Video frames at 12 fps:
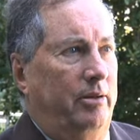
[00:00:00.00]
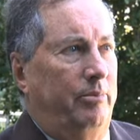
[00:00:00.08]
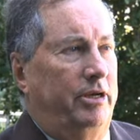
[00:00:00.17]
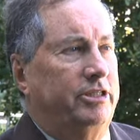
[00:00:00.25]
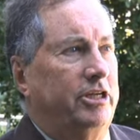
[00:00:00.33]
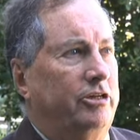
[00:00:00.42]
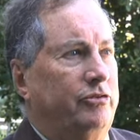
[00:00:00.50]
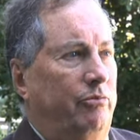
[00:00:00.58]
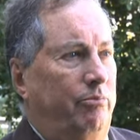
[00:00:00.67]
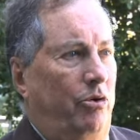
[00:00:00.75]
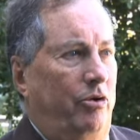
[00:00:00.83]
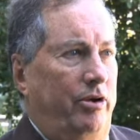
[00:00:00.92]
but it's also
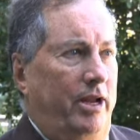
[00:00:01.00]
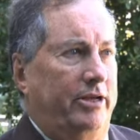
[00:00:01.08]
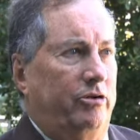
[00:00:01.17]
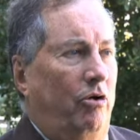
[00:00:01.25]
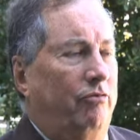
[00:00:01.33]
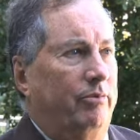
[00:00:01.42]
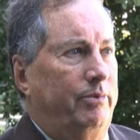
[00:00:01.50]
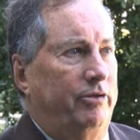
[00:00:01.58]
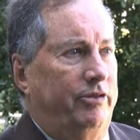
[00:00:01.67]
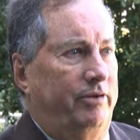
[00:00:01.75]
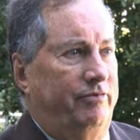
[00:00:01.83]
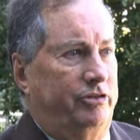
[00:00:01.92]
important not to overbuild
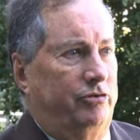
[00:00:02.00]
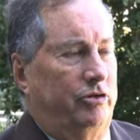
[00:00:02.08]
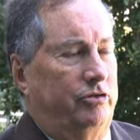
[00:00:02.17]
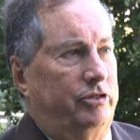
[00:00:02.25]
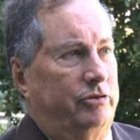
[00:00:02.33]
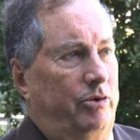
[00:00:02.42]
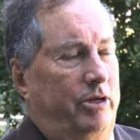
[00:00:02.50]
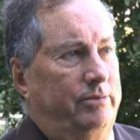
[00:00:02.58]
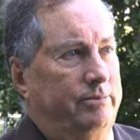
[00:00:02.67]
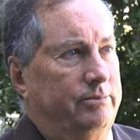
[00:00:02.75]
the infrastructure as well.